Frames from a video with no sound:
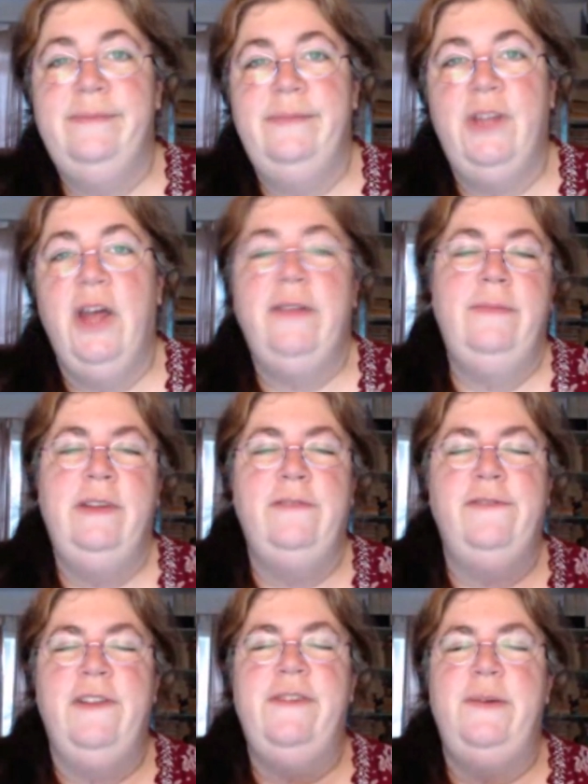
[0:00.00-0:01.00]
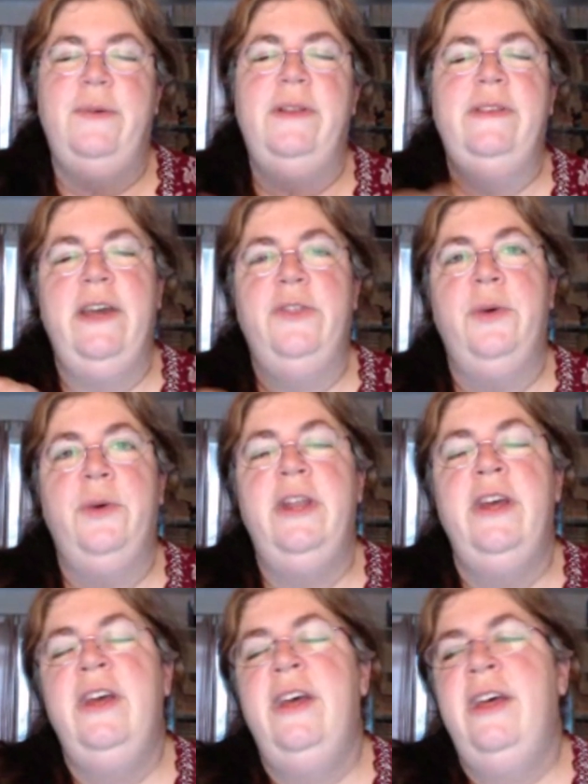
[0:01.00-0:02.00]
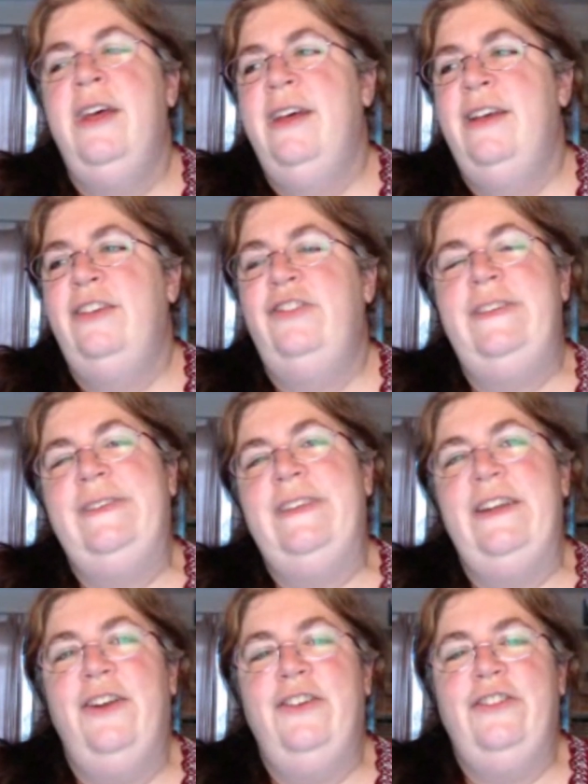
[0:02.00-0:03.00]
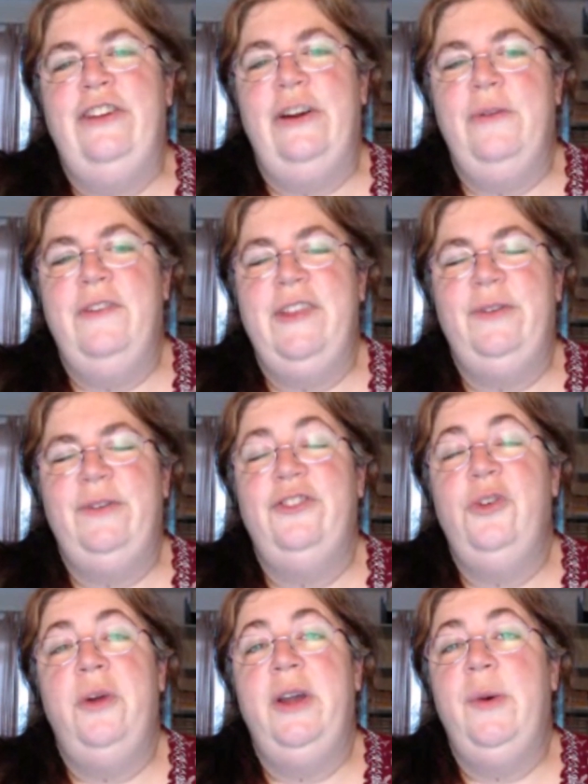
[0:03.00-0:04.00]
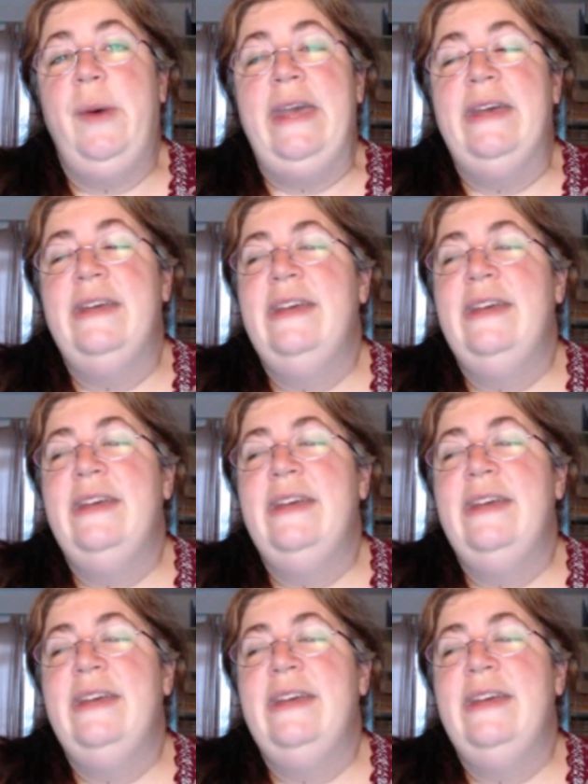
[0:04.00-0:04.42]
Not the fluffy one, the other one. She's sitting on a chair over there snoring away.